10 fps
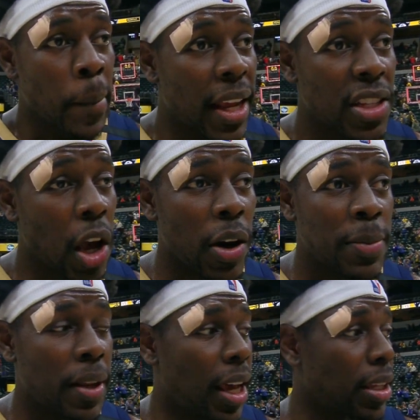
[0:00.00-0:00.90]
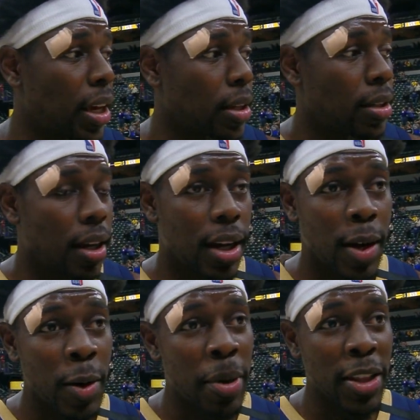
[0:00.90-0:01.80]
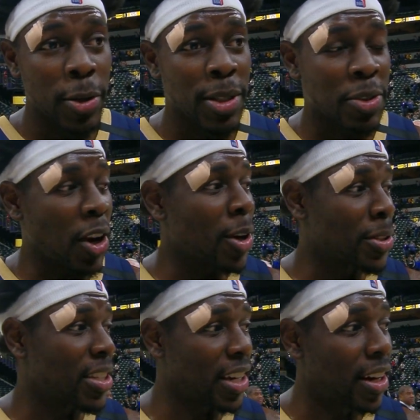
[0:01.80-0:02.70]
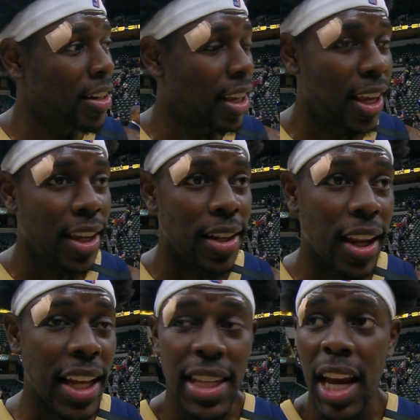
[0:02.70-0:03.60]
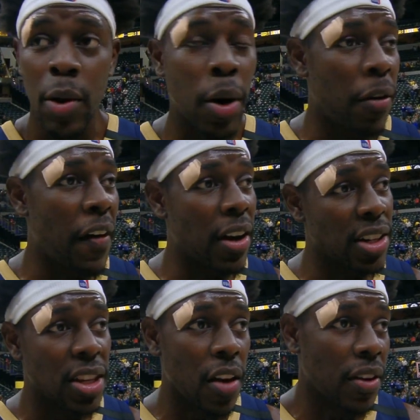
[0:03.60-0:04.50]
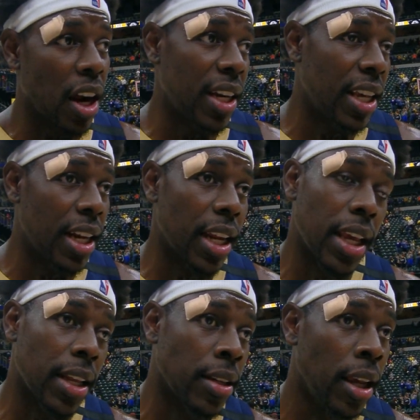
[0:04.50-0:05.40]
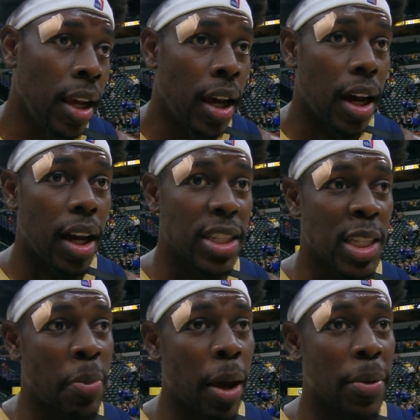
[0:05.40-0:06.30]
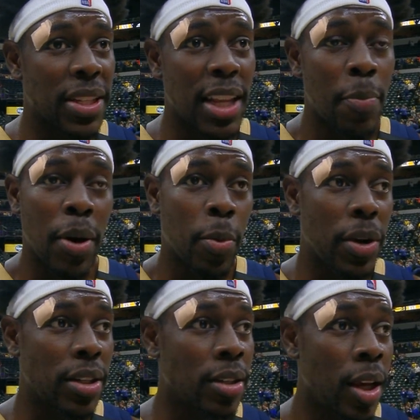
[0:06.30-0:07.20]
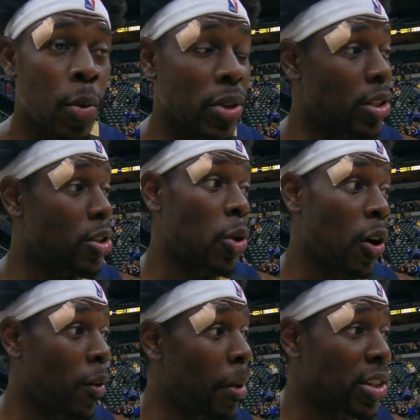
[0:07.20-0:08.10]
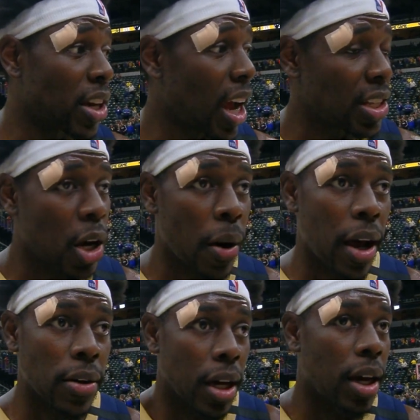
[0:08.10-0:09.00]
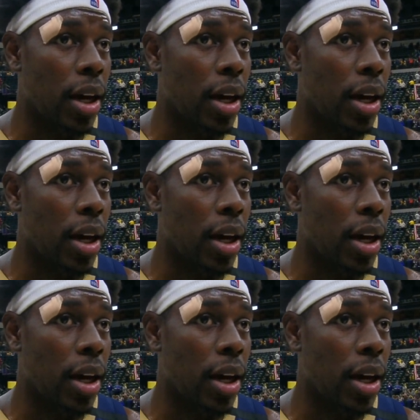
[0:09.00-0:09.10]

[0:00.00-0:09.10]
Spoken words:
Man, it's always been like that. We've been through some struggles this year, and that's kind of where we found ourselves and our identity. And just to be able to step up when two of our major guys go out,